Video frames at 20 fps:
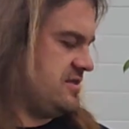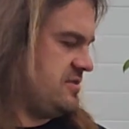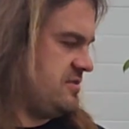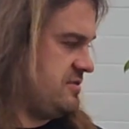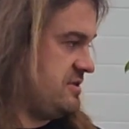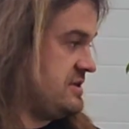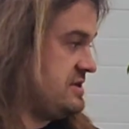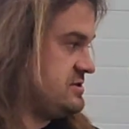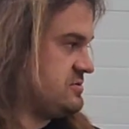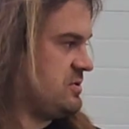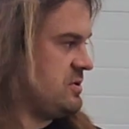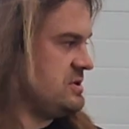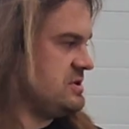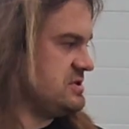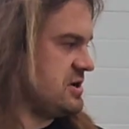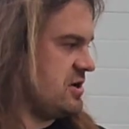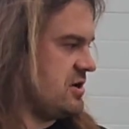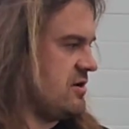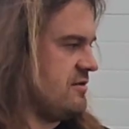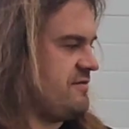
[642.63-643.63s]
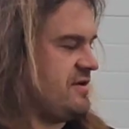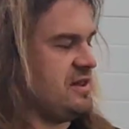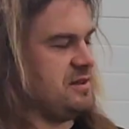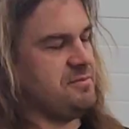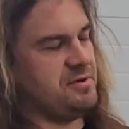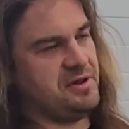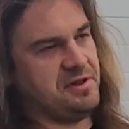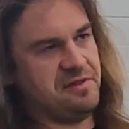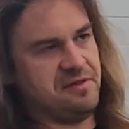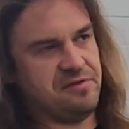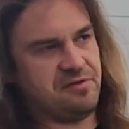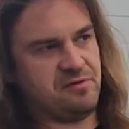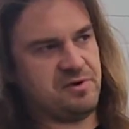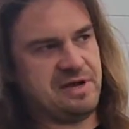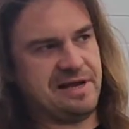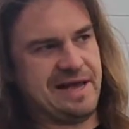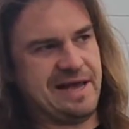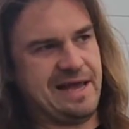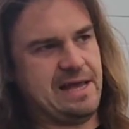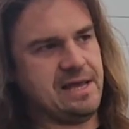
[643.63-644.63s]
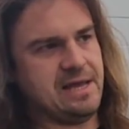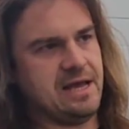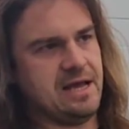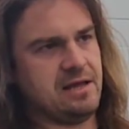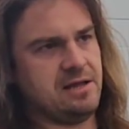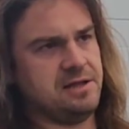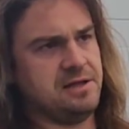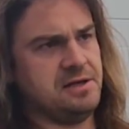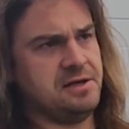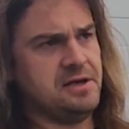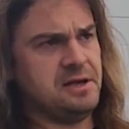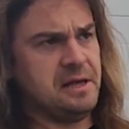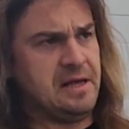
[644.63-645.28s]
these ones are available in the 3 and 8 gallon,